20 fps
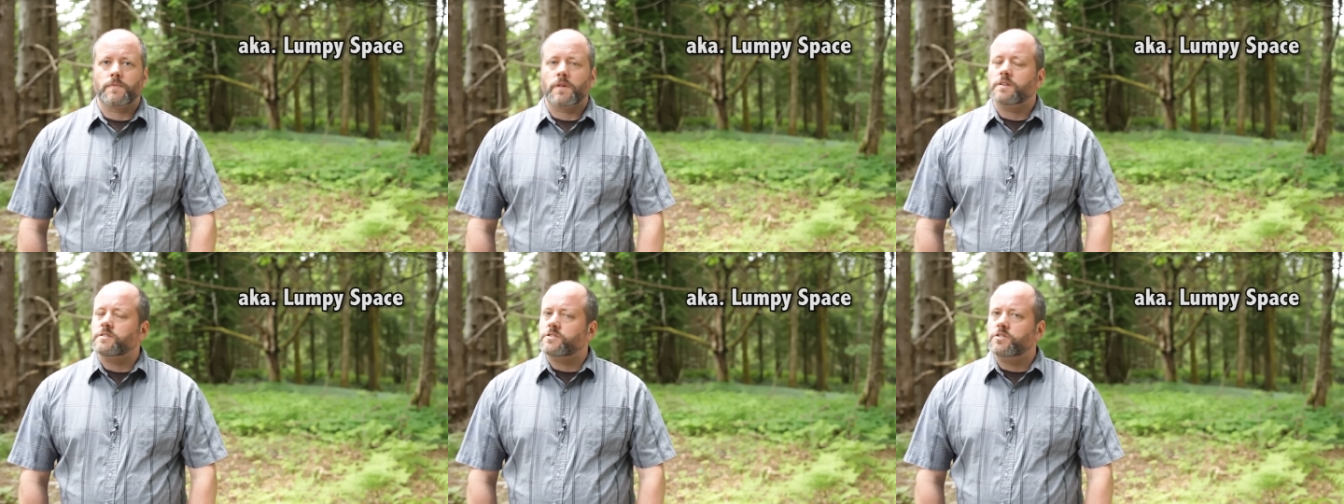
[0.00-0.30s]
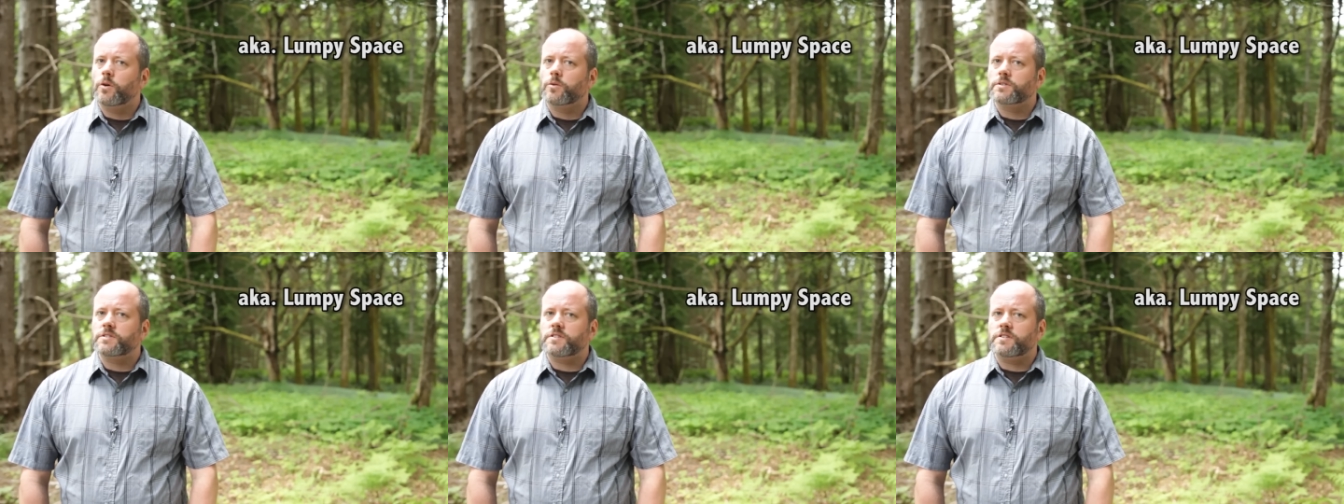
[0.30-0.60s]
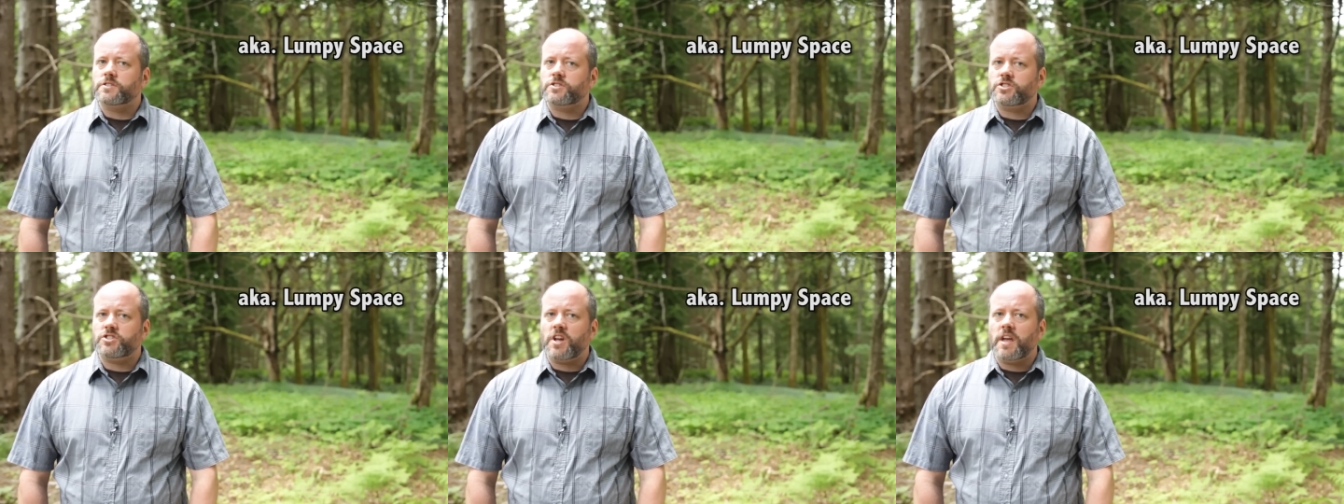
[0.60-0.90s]
It's known as
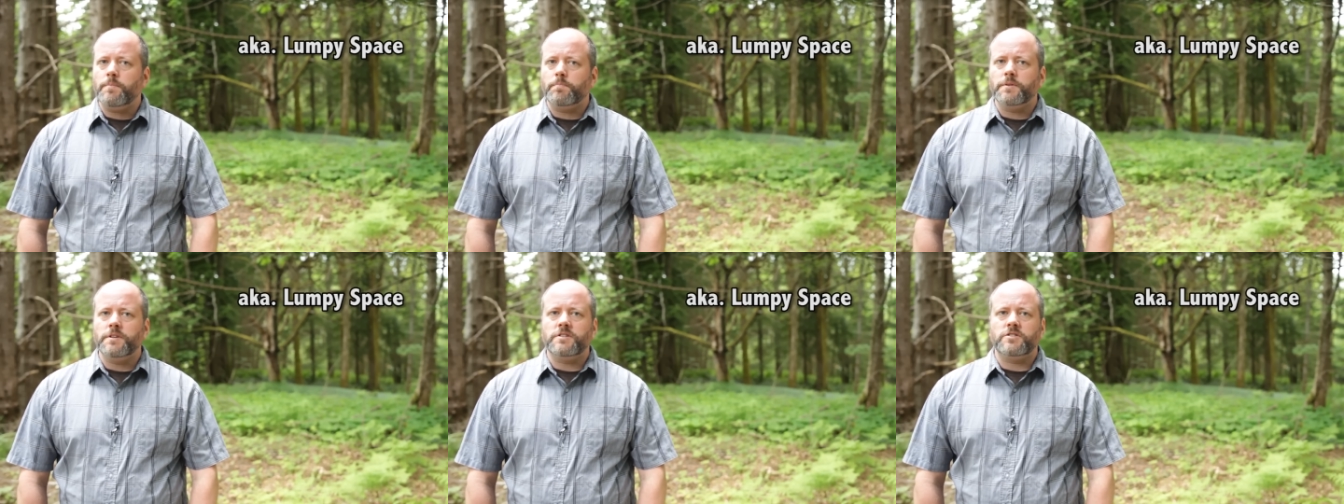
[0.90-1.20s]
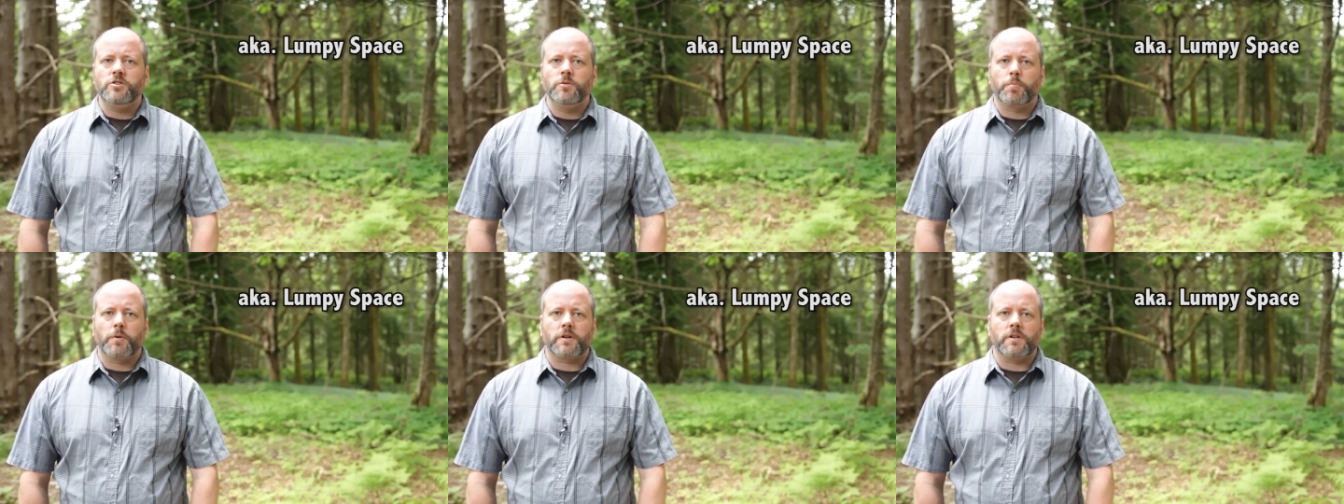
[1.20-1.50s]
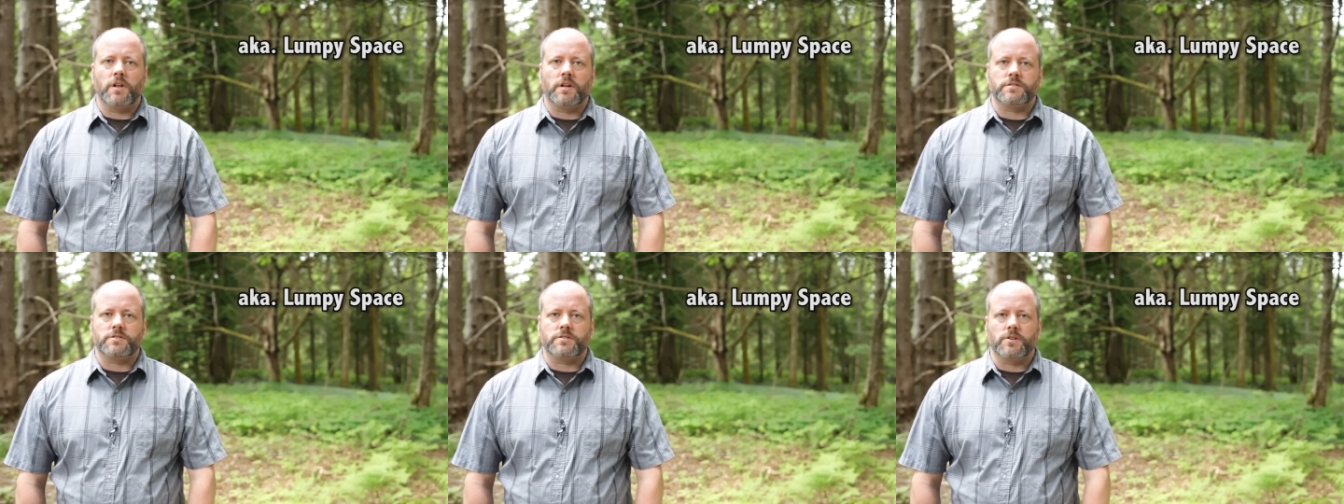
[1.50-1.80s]
the Shapley
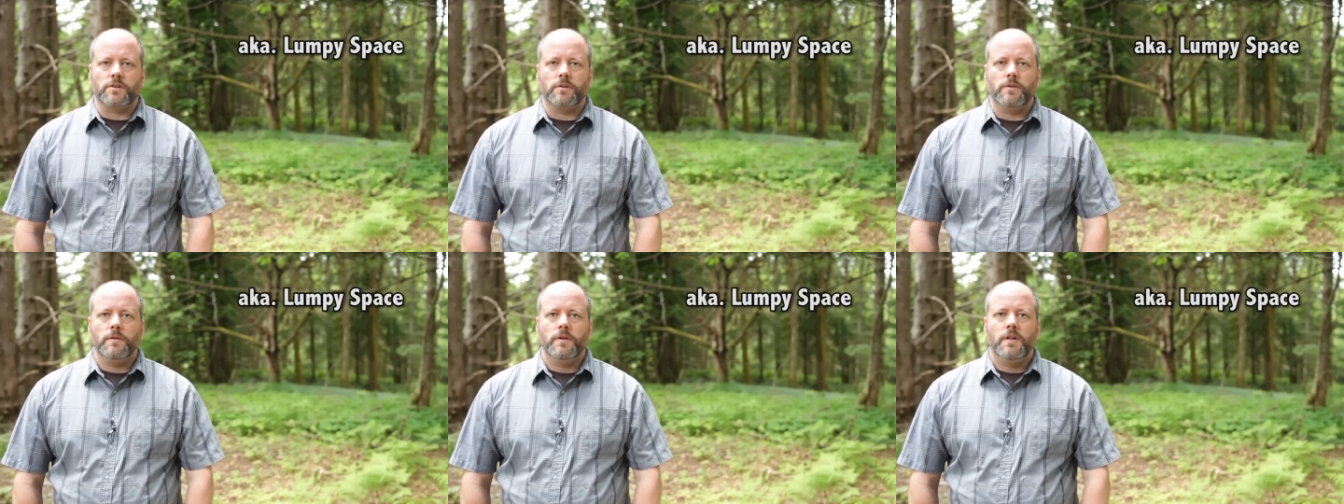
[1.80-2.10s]
supercluster.